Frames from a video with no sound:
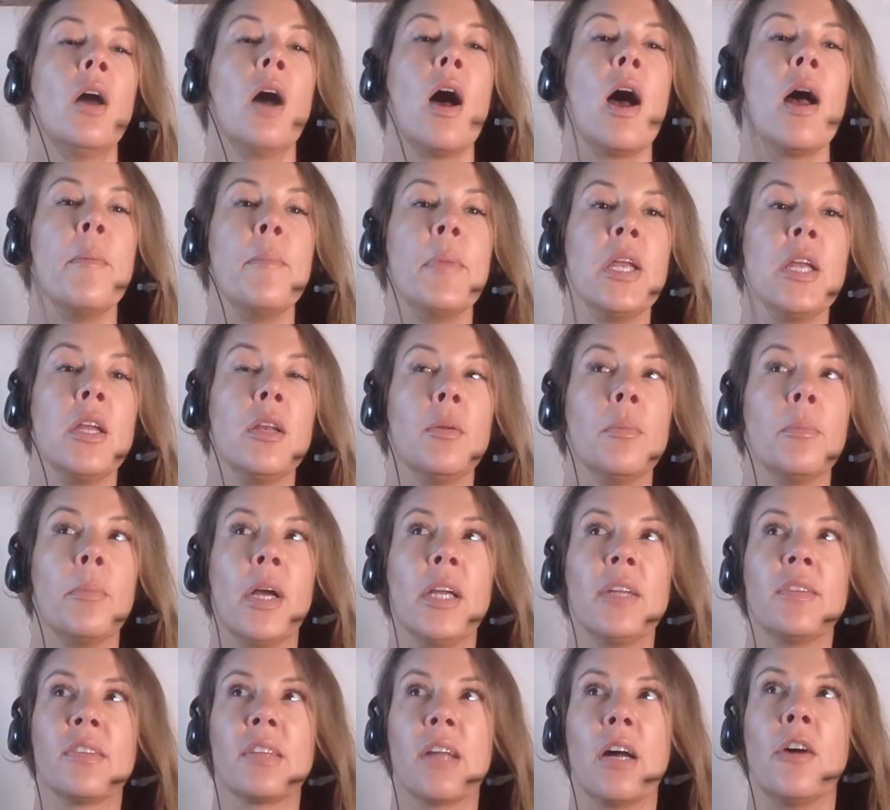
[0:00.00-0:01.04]
I mean,
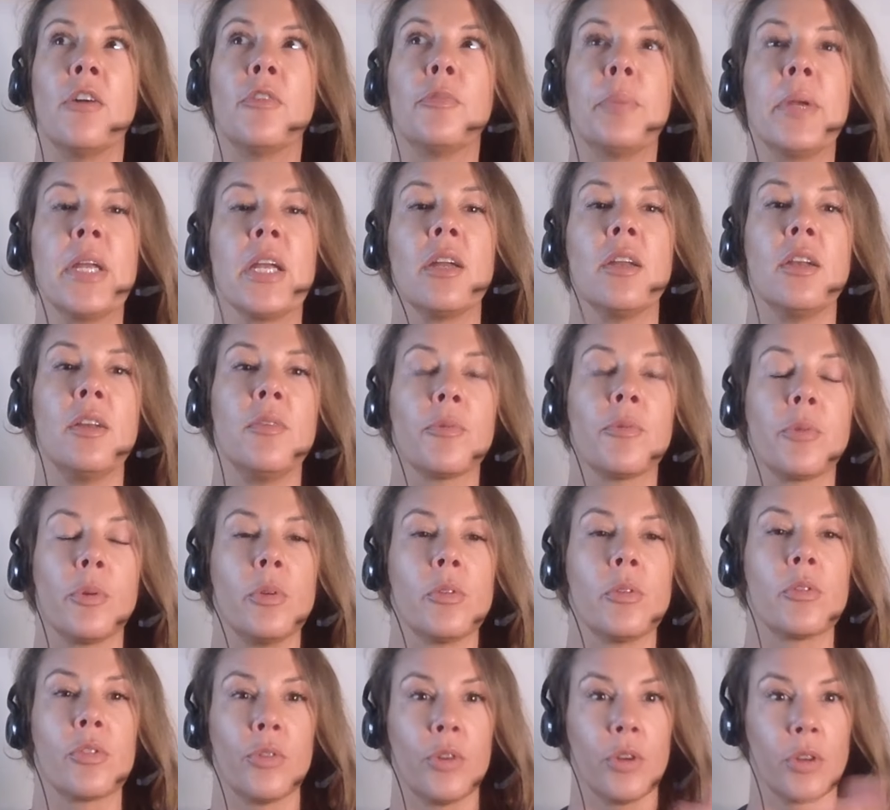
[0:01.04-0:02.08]
myself being an
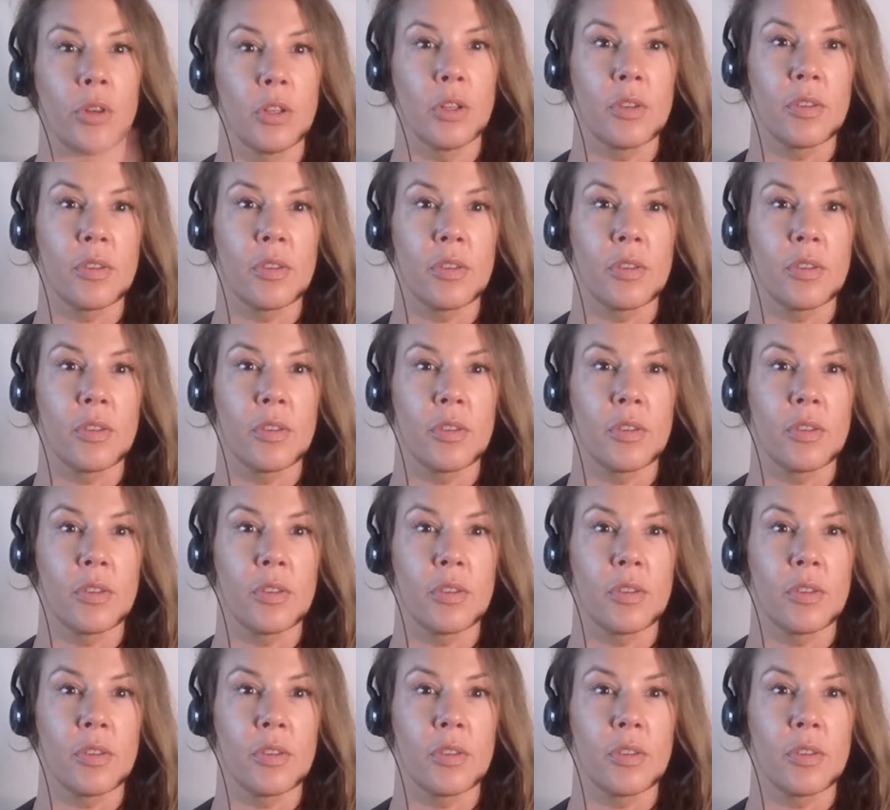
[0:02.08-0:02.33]
influencer on the